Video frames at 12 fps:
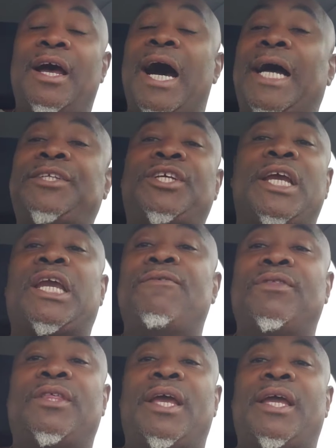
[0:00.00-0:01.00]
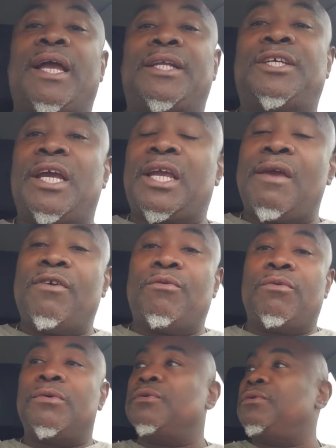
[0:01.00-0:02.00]
I check every
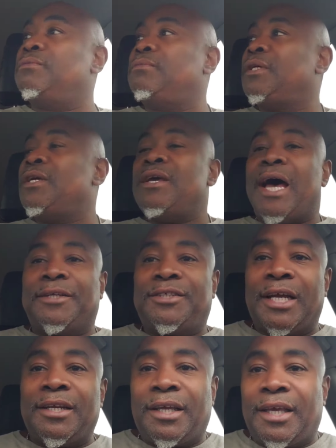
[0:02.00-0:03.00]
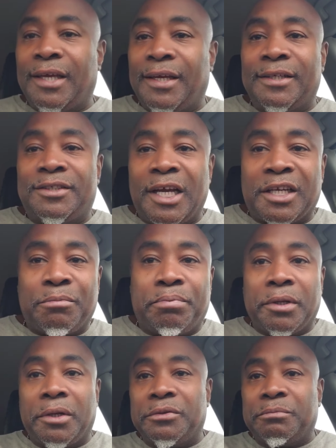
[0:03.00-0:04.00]
room. I check the kids, check the
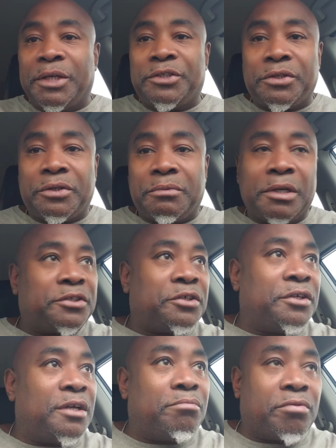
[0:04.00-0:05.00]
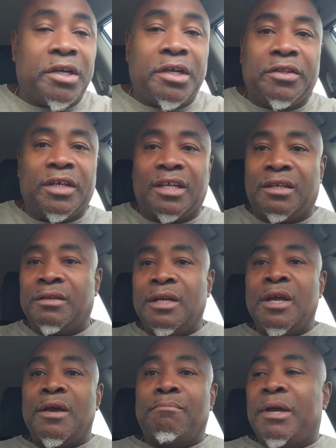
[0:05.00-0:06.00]
pillows, make sure they're breathing and
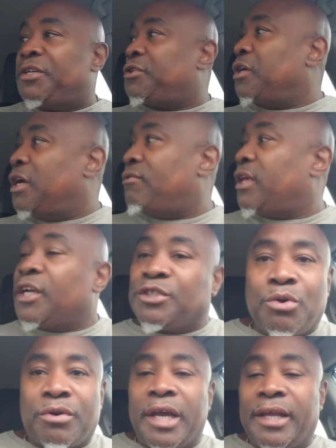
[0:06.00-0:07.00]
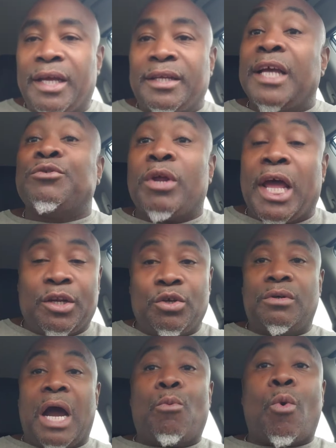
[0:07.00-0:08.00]
make sure everything is okay. That's what I
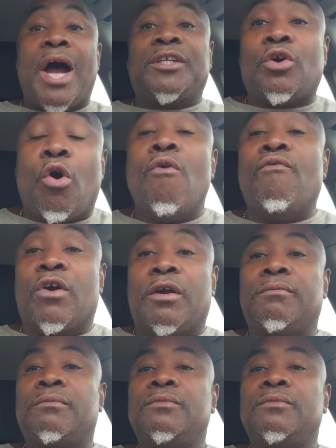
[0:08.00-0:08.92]
do. I watch over